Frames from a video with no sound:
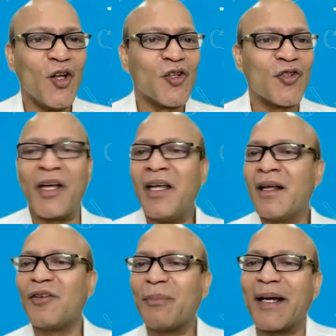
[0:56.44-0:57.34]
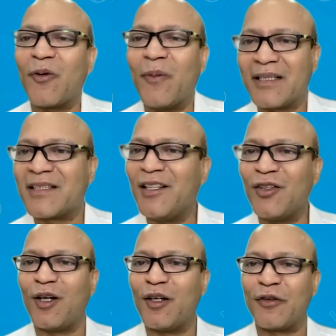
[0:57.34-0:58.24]
So here is my question
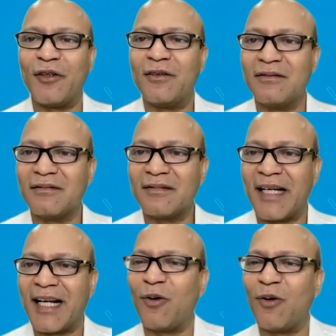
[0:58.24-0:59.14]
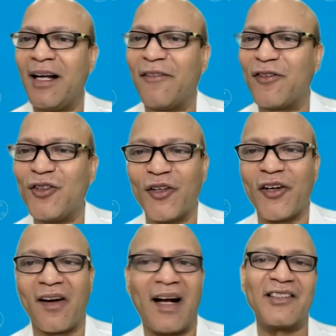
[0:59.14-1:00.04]
to all of you, and I would love to know
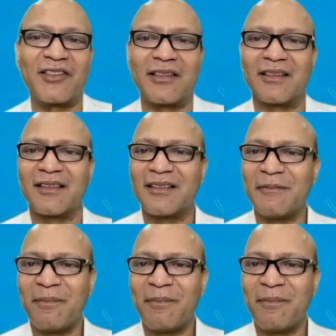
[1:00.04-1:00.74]
your answers.